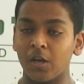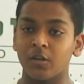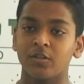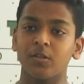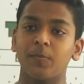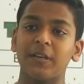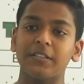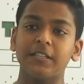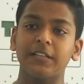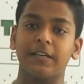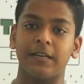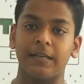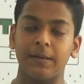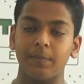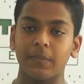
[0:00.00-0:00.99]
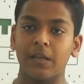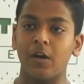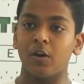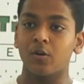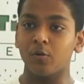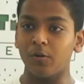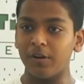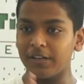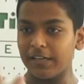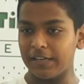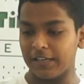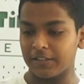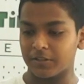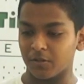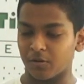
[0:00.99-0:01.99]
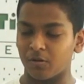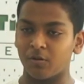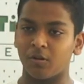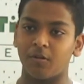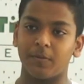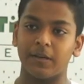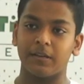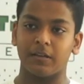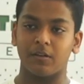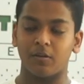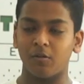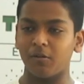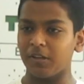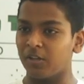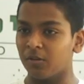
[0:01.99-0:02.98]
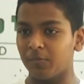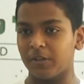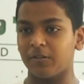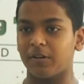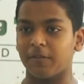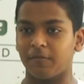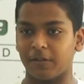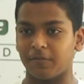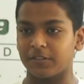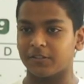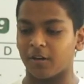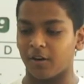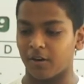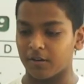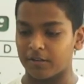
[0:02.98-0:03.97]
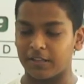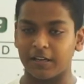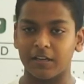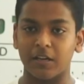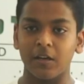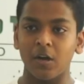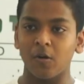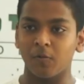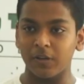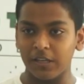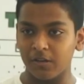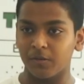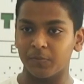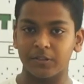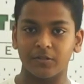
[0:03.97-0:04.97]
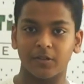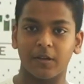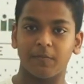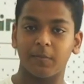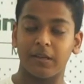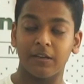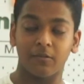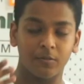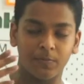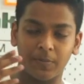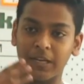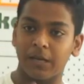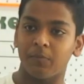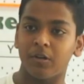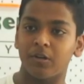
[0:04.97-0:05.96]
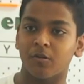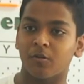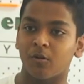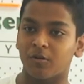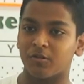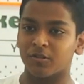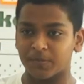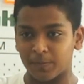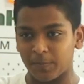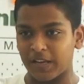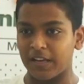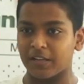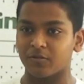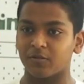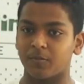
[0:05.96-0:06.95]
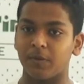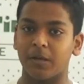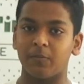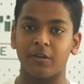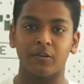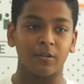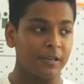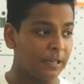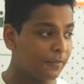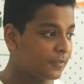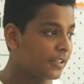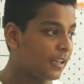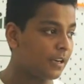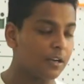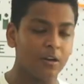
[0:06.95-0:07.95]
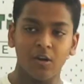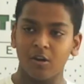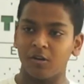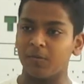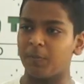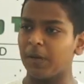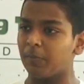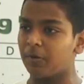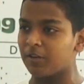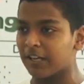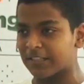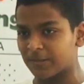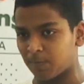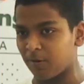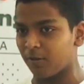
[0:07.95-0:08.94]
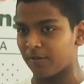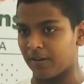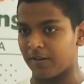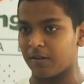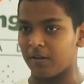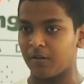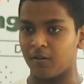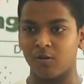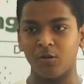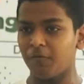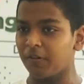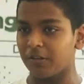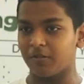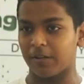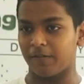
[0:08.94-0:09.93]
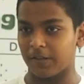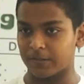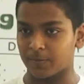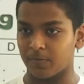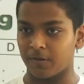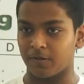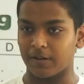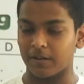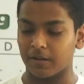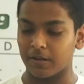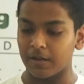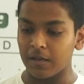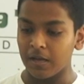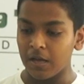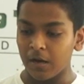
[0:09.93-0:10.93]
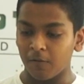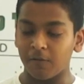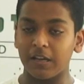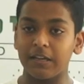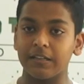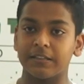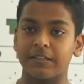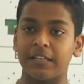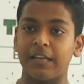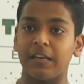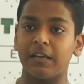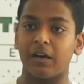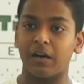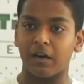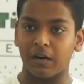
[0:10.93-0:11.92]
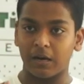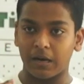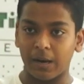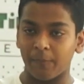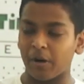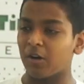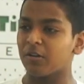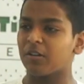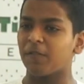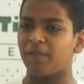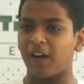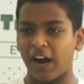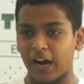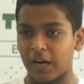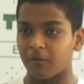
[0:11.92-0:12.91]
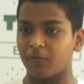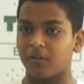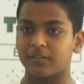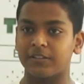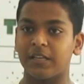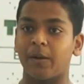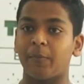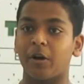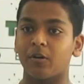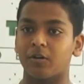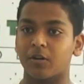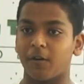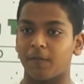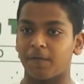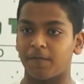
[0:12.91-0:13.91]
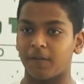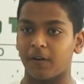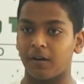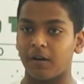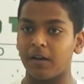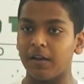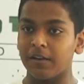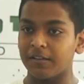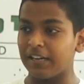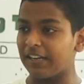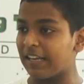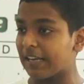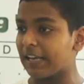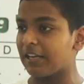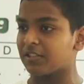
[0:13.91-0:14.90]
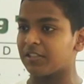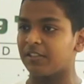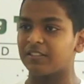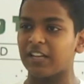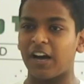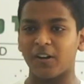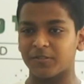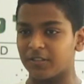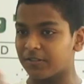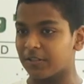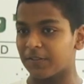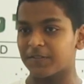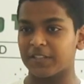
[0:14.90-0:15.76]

So basically 200 years ago, no human would have ever thought that we humans would be able to go to space, would be able to live there, would be able to explore it. No one would have explored it. Well, the amount of hard work, the amount of dedication, thousands of